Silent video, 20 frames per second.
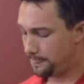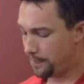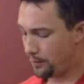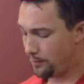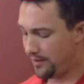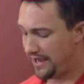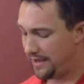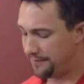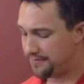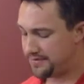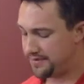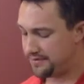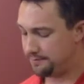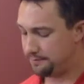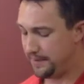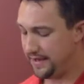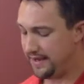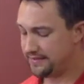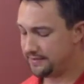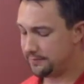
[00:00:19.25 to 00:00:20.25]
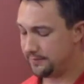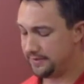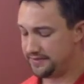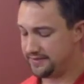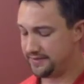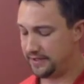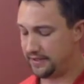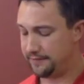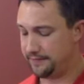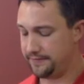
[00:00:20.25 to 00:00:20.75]
What happens is basketball
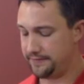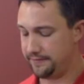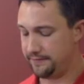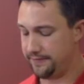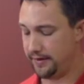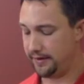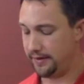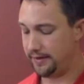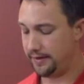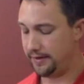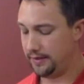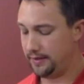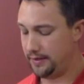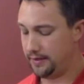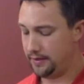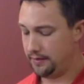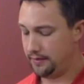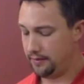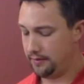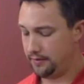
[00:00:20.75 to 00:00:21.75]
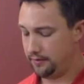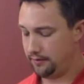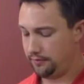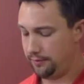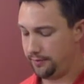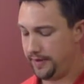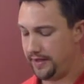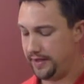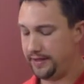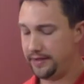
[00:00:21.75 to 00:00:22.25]
itself is a very
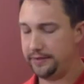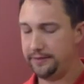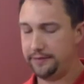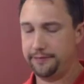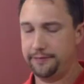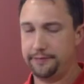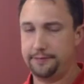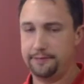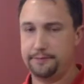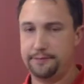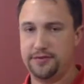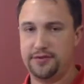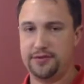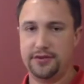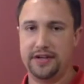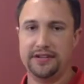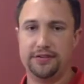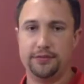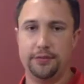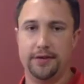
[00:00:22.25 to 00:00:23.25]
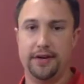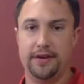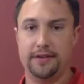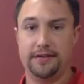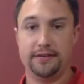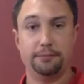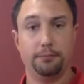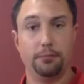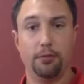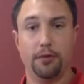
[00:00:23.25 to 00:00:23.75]
repetitive, stress oriented
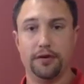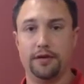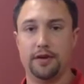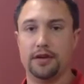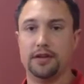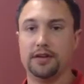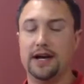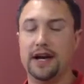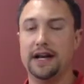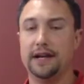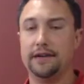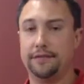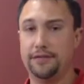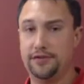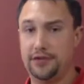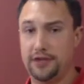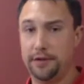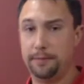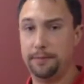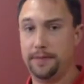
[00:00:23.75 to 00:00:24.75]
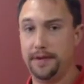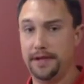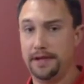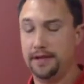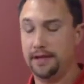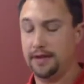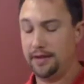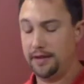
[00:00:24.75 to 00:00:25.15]
sport. You do a lot of jumping.